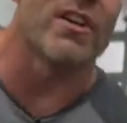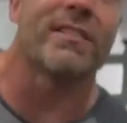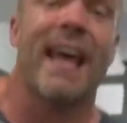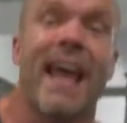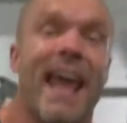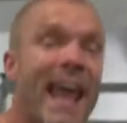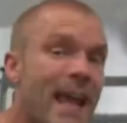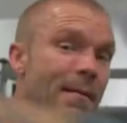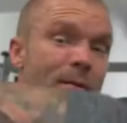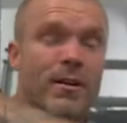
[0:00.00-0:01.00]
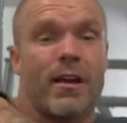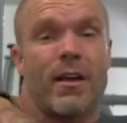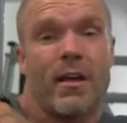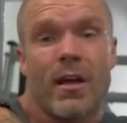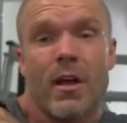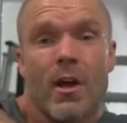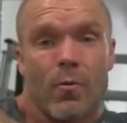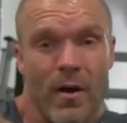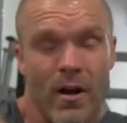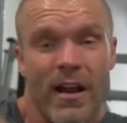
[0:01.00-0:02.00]
just hammered
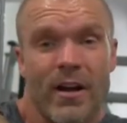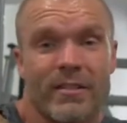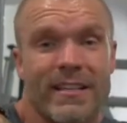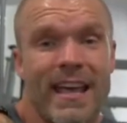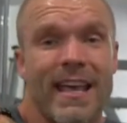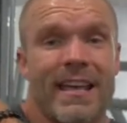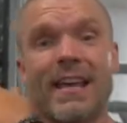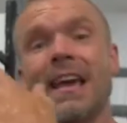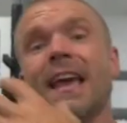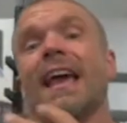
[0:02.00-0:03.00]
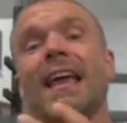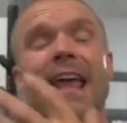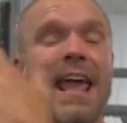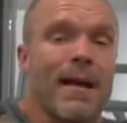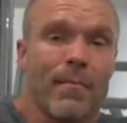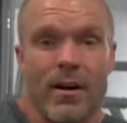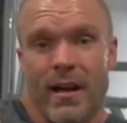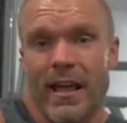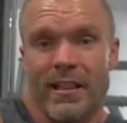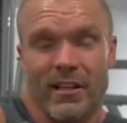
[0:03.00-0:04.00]
rear delts and
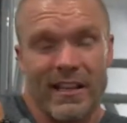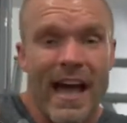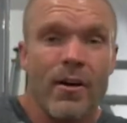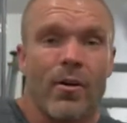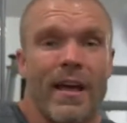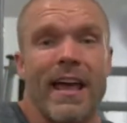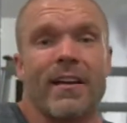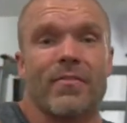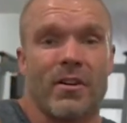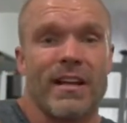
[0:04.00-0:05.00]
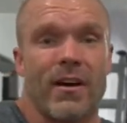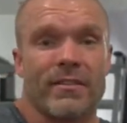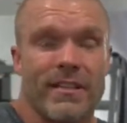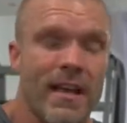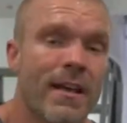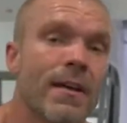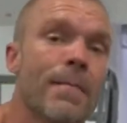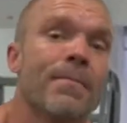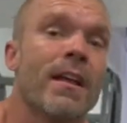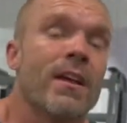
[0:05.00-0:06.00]
hammered the lateral head of your delts.
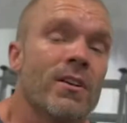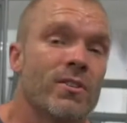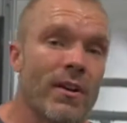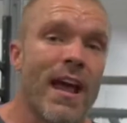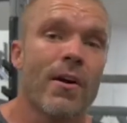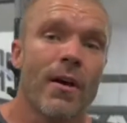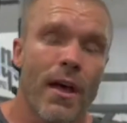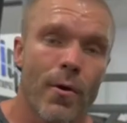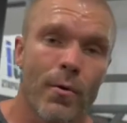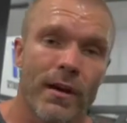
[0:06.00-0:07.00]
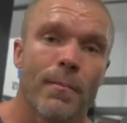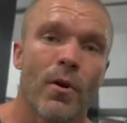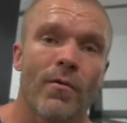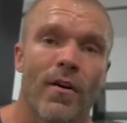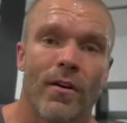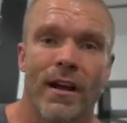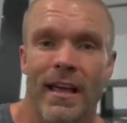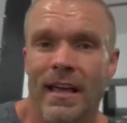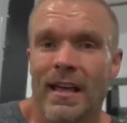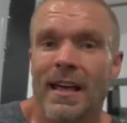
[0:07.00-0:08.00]
So now we're gonna move over
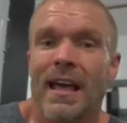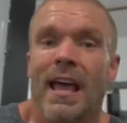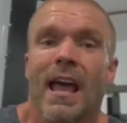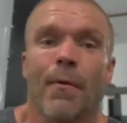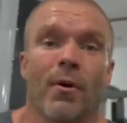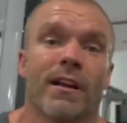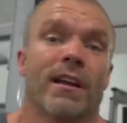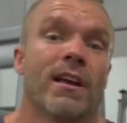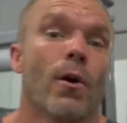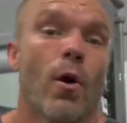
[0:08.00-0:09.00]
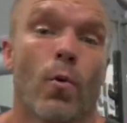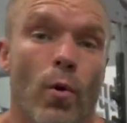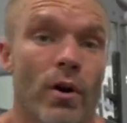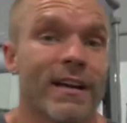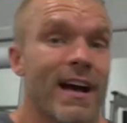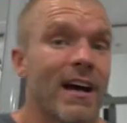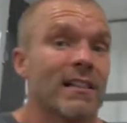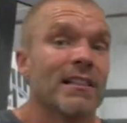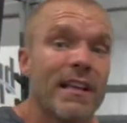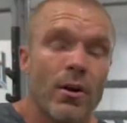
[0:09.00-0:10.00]
and we're gonna work a
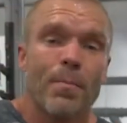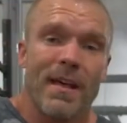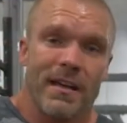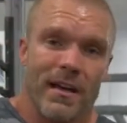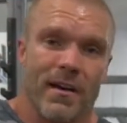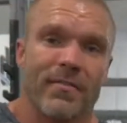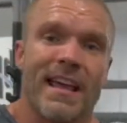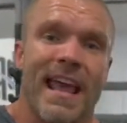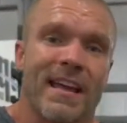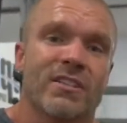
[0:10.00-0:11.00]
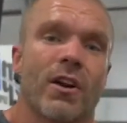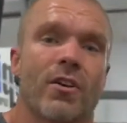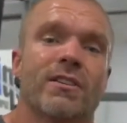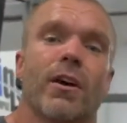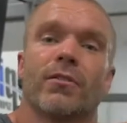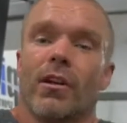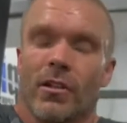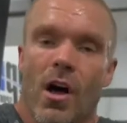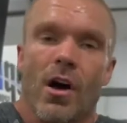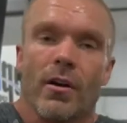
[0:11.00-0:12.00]
little bit of the anterior delt
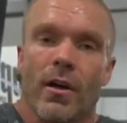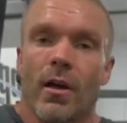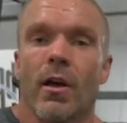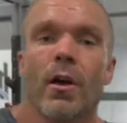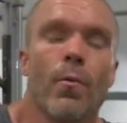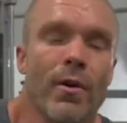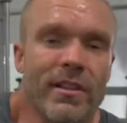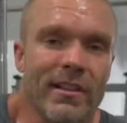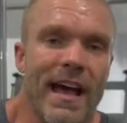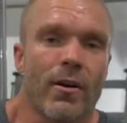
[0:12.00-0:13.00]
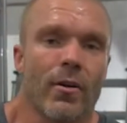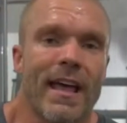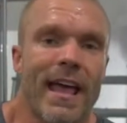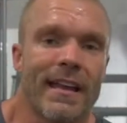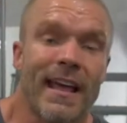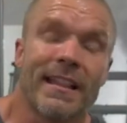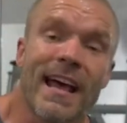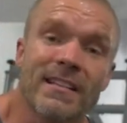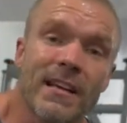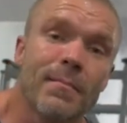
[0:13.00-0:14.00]
along with the lateral head, and
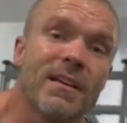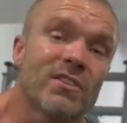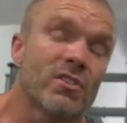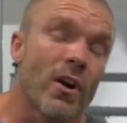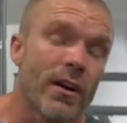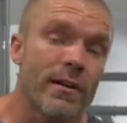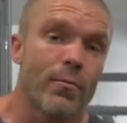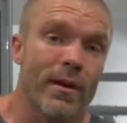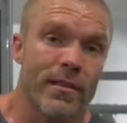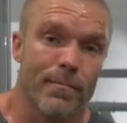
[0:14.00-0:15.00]
that's gonna be starting with a